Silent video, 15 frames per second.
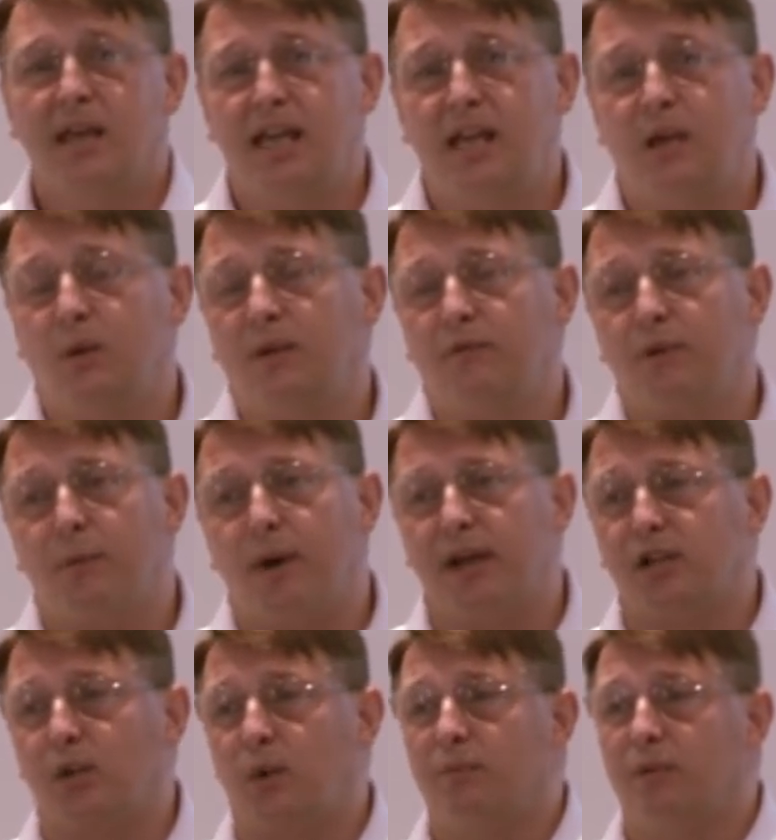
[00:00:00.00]
Equally, if you're
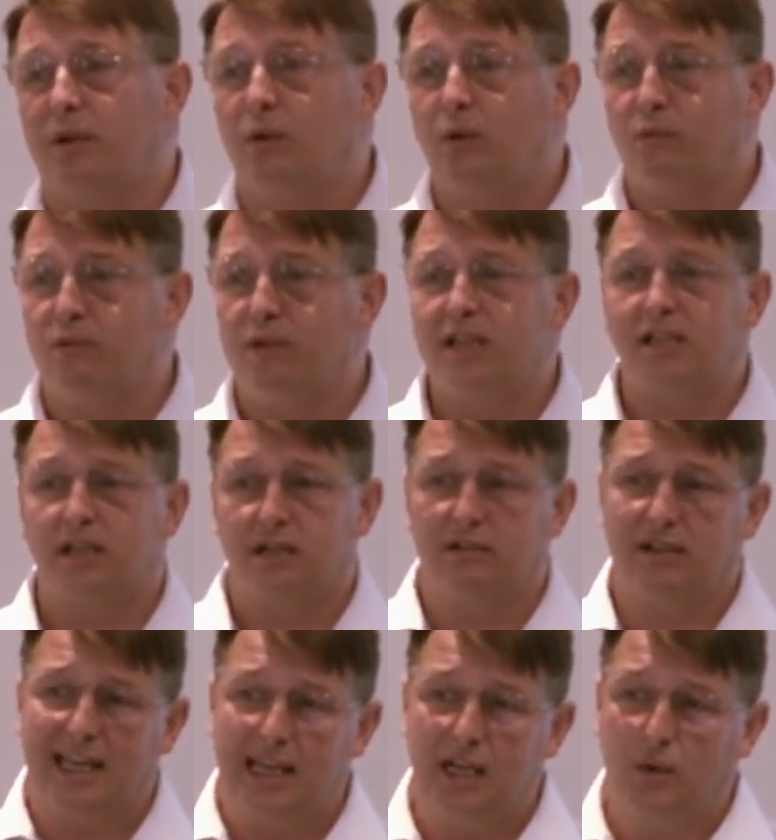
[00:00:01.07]
buying equipment, your
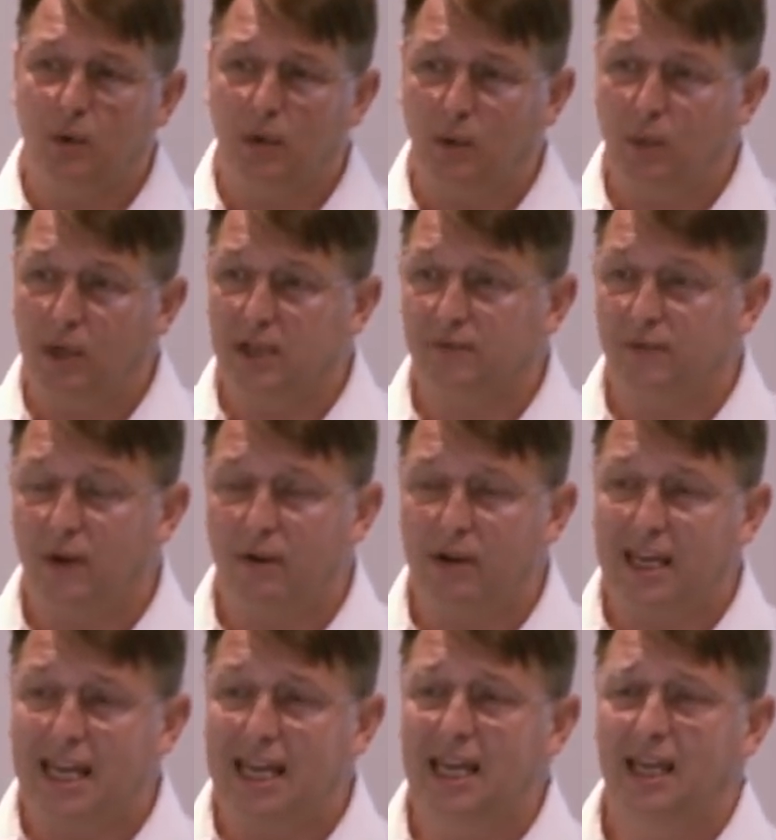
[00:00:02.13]
reseller equally is
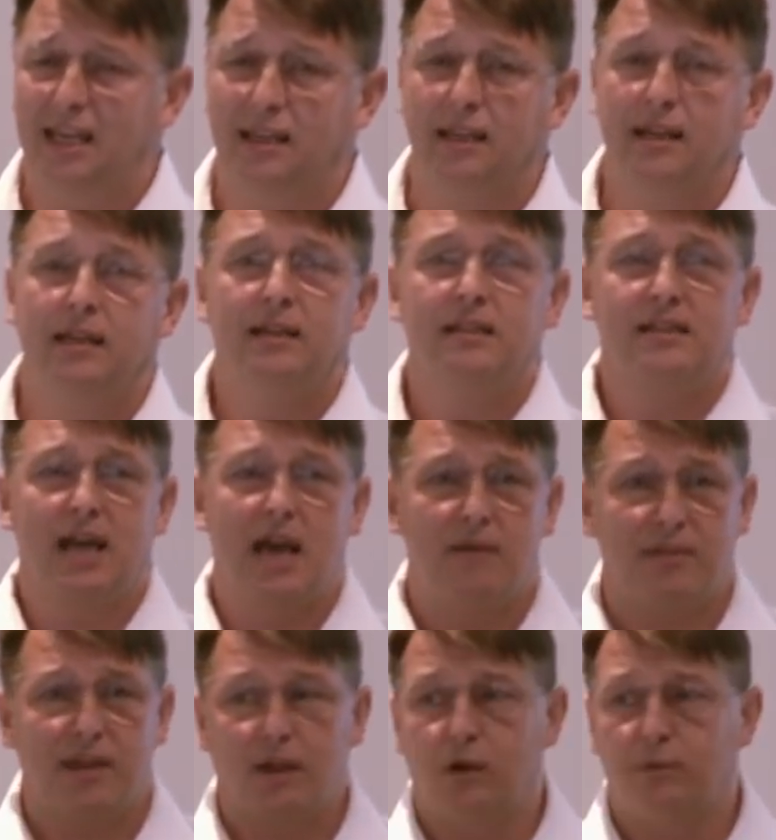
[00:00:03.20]
very keen to
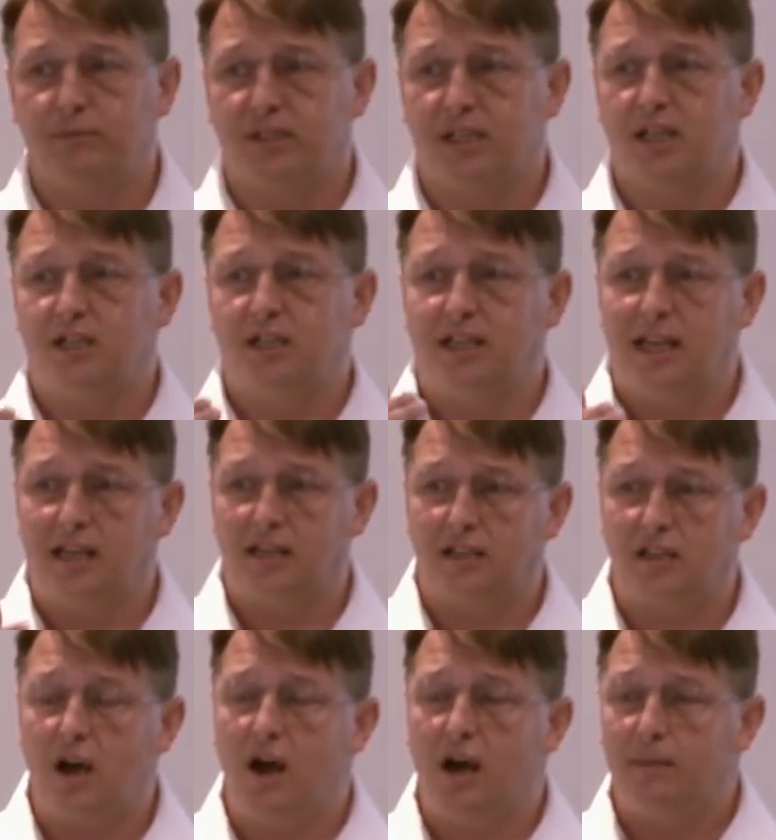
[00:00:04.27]
have that conversation in a
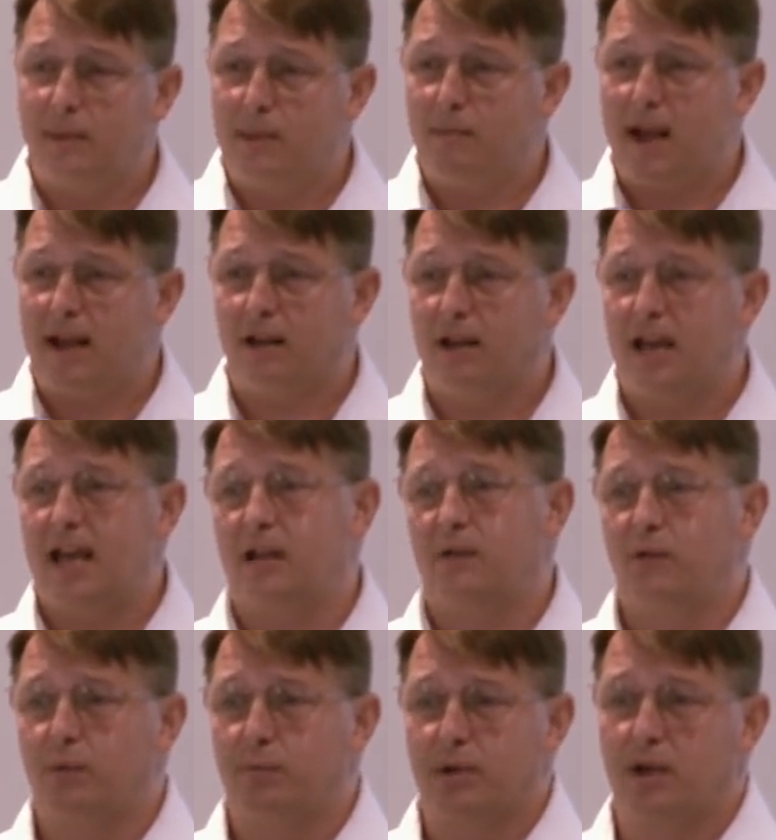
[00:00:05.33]
timely manner ahead
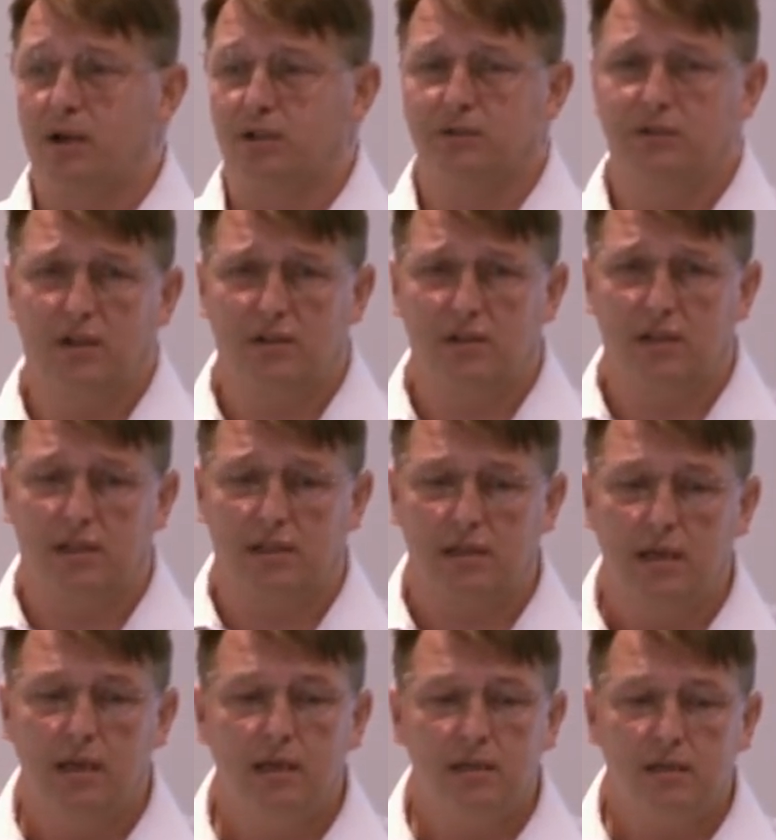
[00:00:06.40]
of your production of those
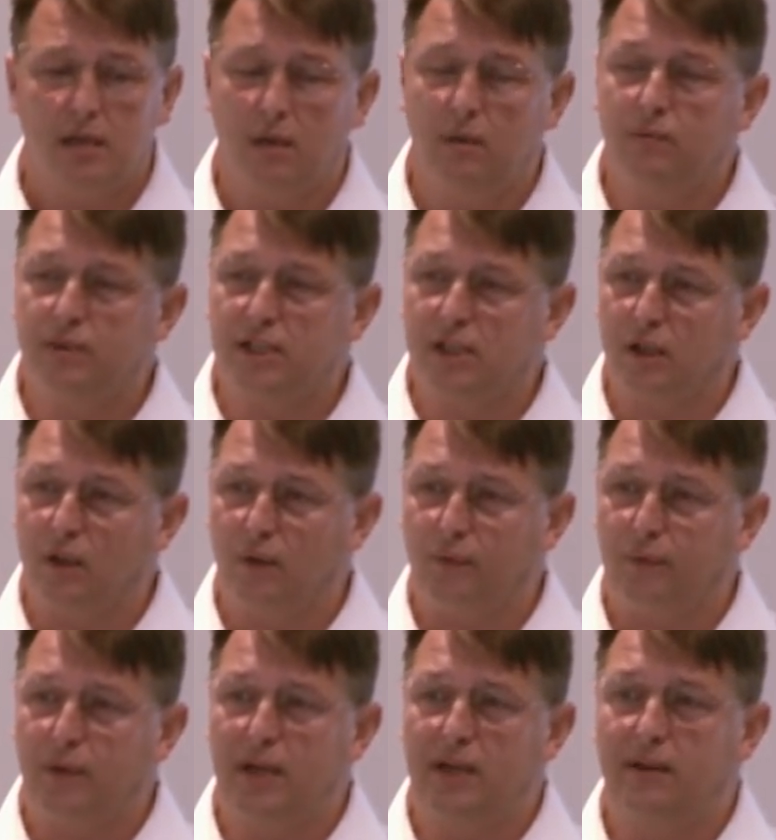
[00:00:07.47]
things. So there's a lot of
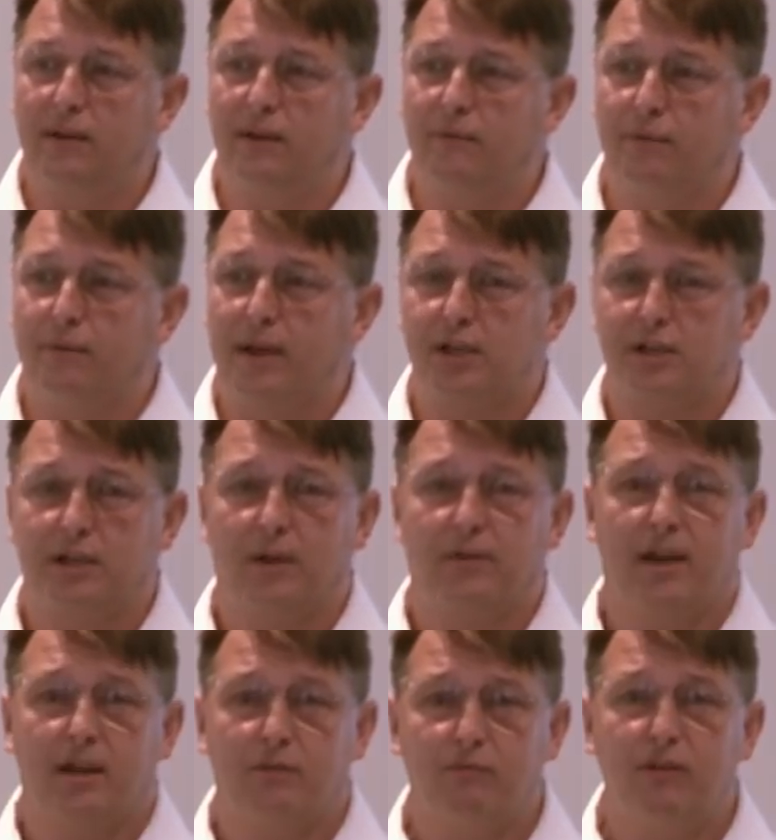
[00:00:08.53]
free information out
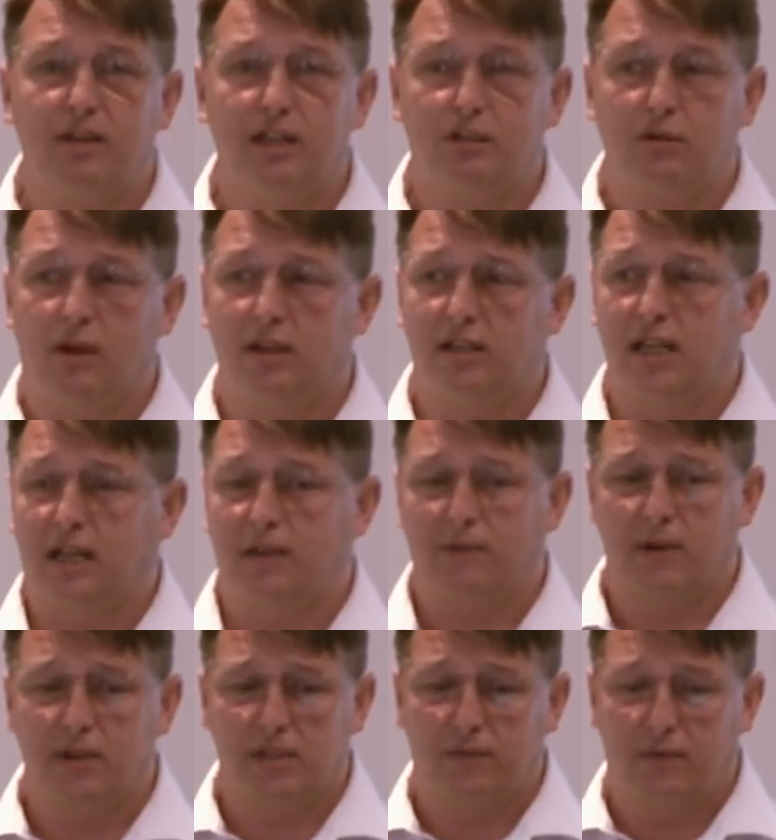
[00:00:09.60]
there, and really try and take
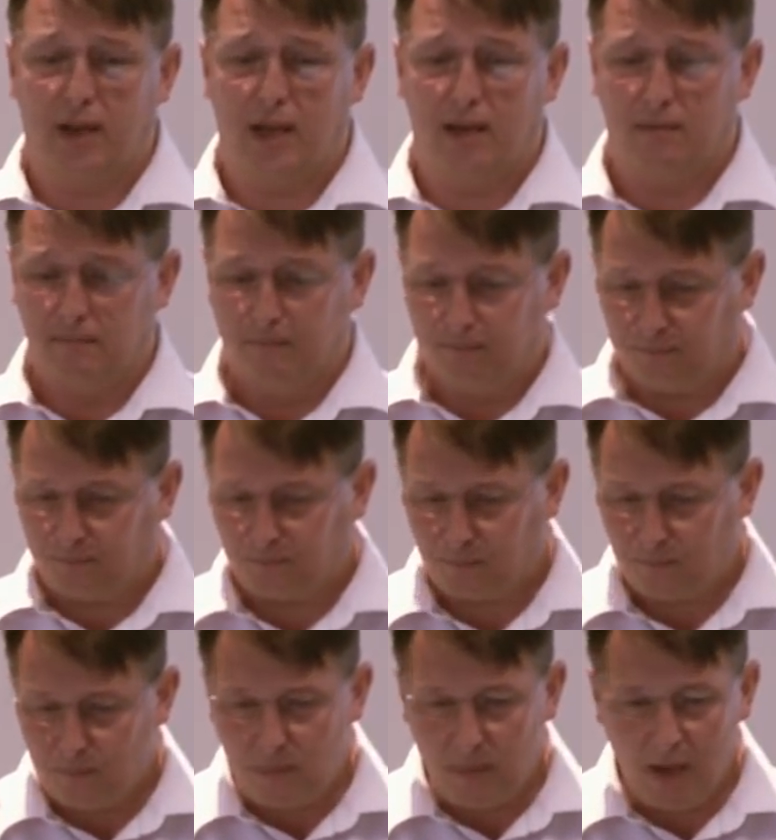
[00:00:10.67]
advantage if you can.
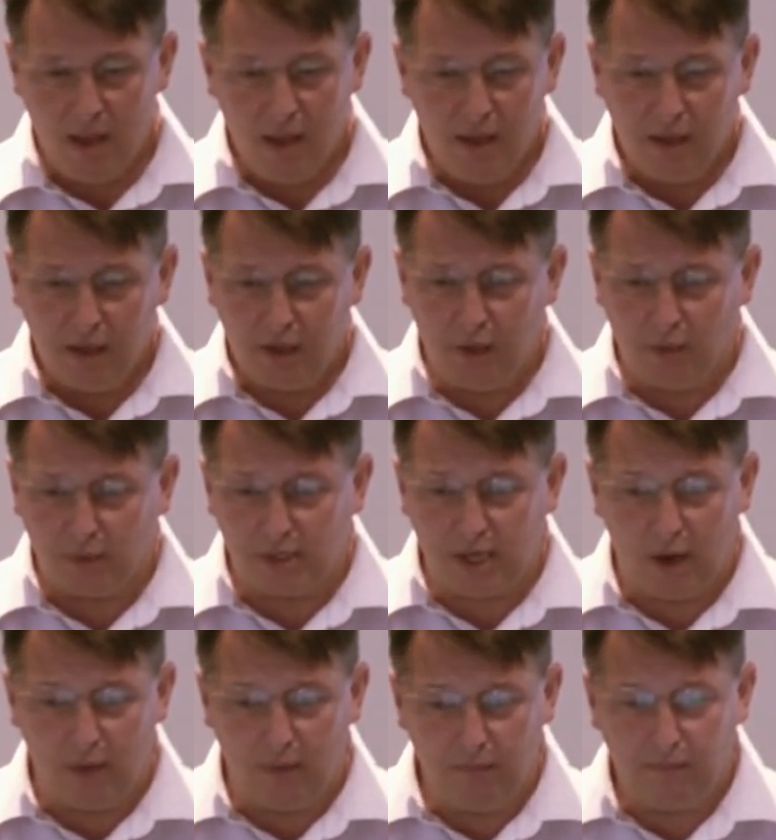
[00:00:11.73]
Cool.
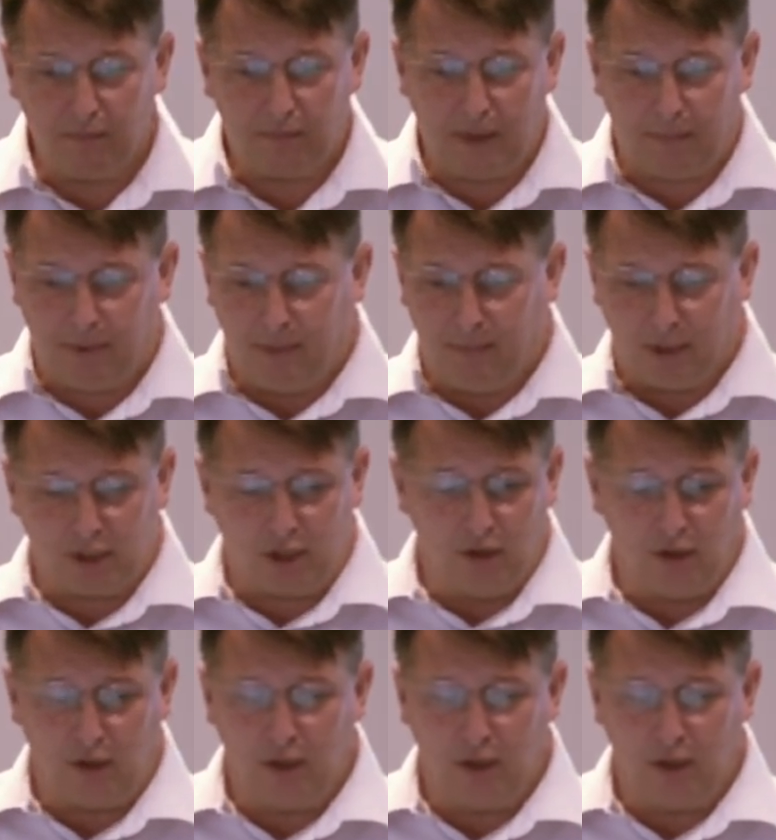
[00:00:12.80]
So that pretty much